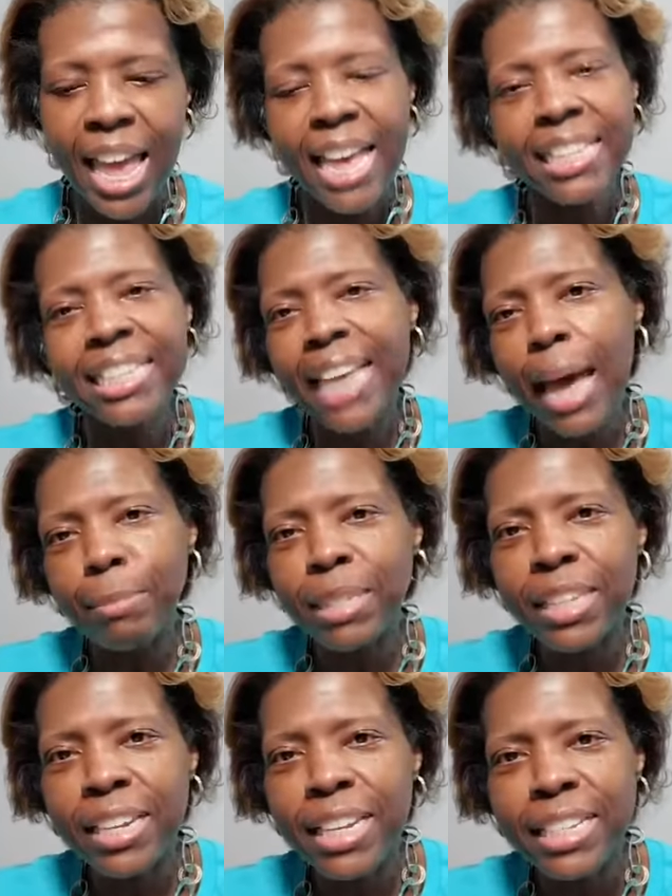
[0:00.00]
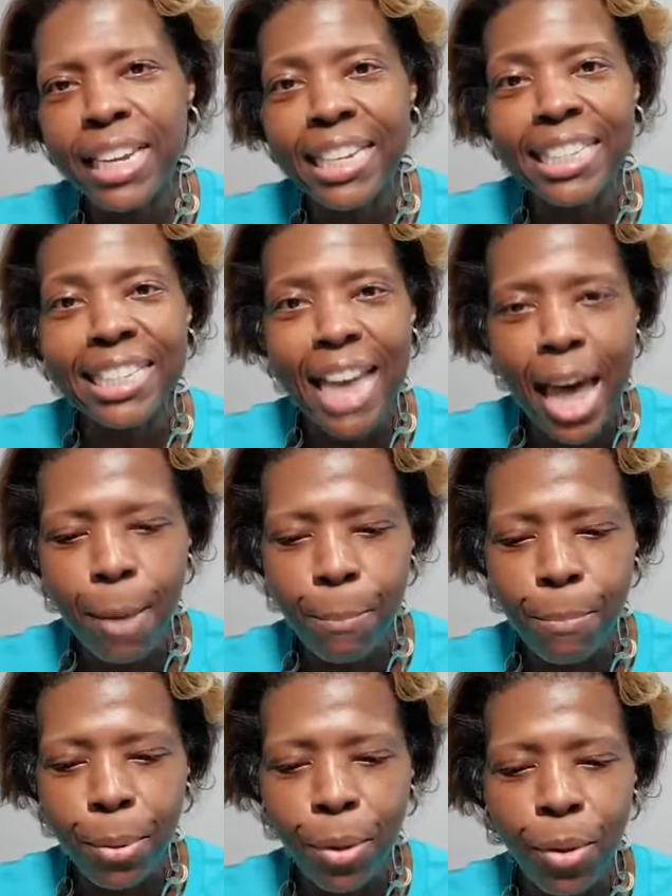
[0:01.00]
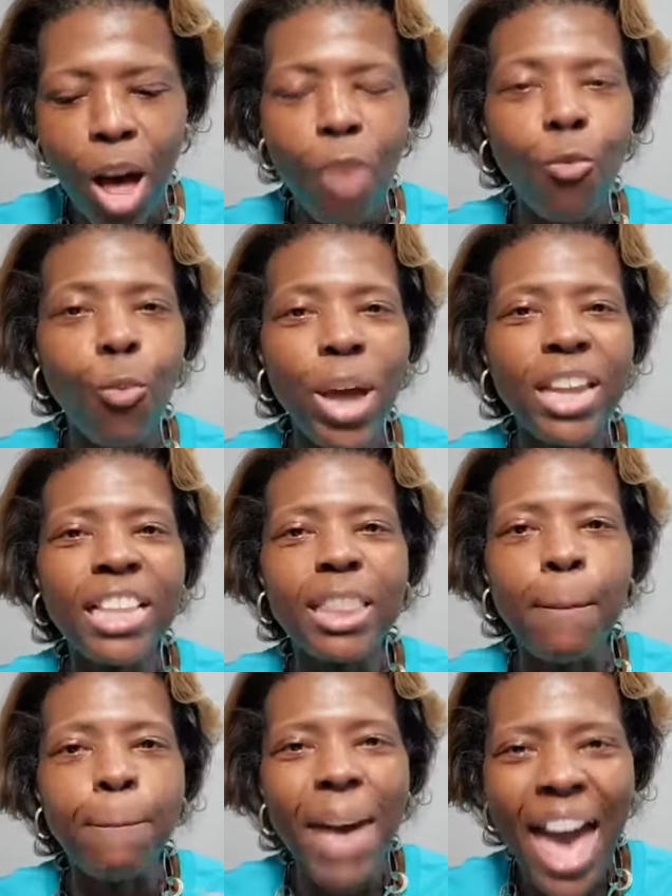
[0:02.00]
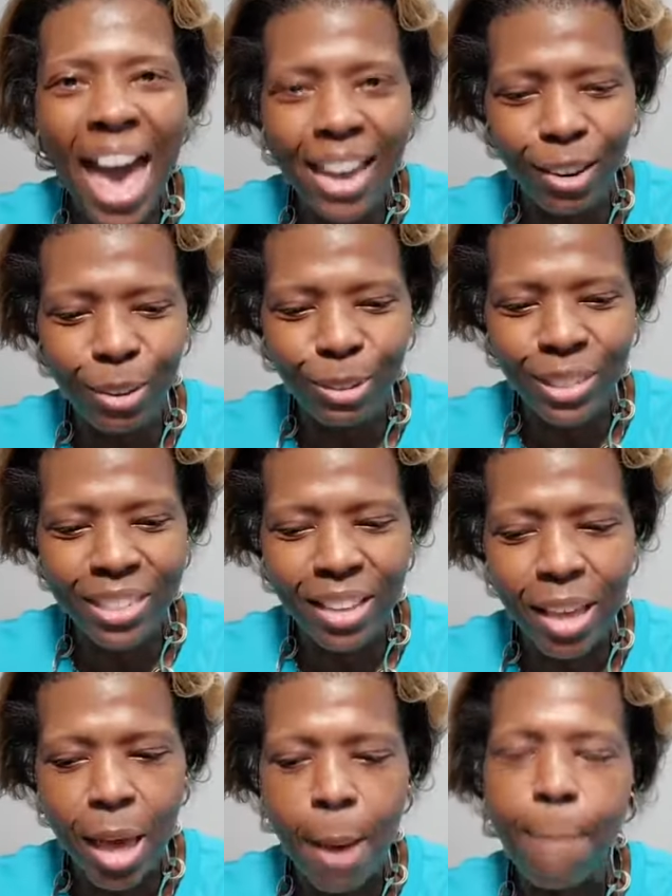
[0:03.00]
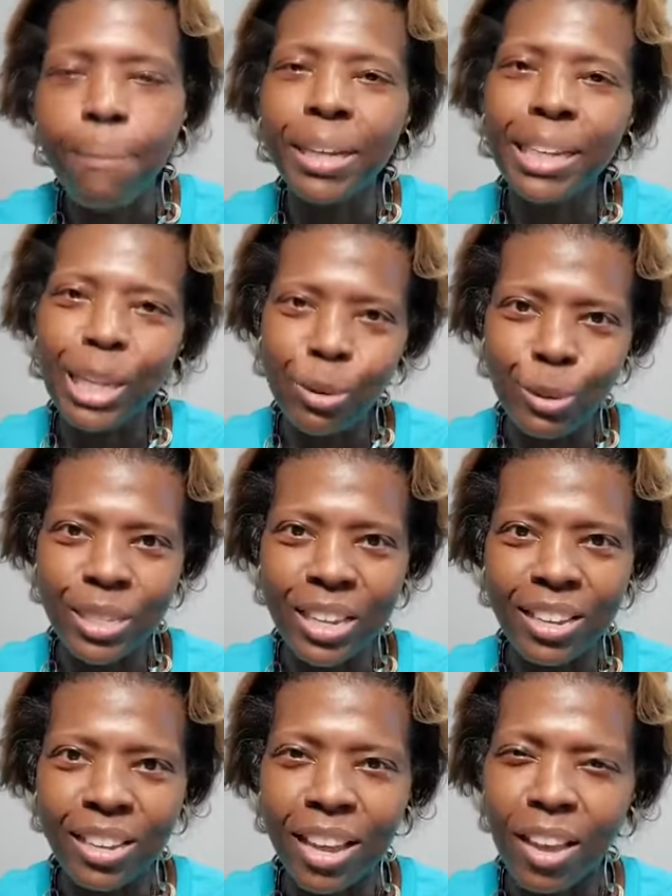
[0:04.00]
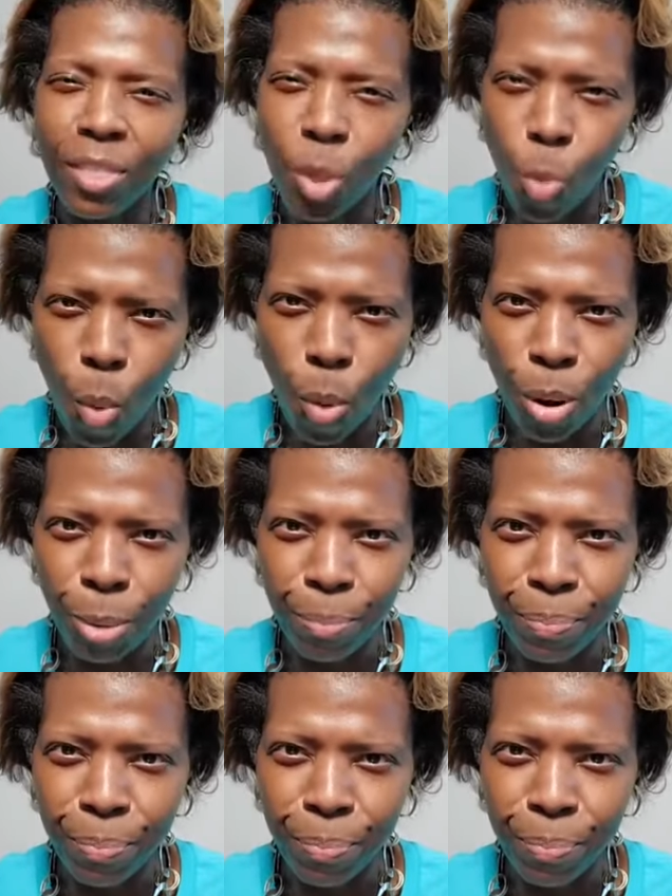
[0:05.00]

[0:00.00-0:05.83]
Samson is an example of winning the battles but losing the war.